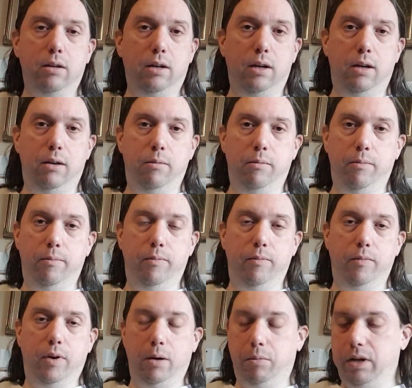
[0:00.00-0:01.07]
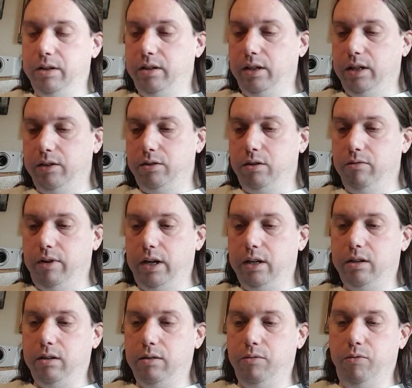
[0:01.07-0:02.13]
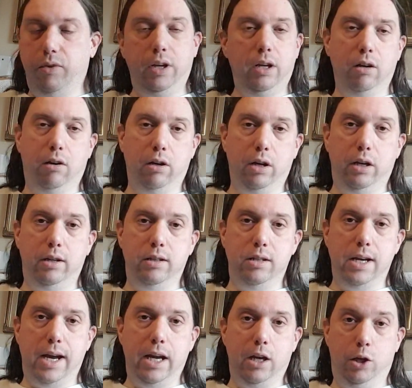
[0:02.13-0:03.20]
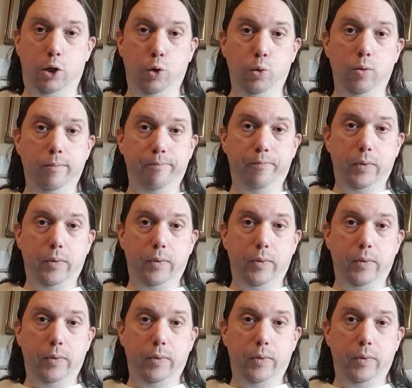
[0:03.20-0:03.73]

I'm guessing that's correct, Viju.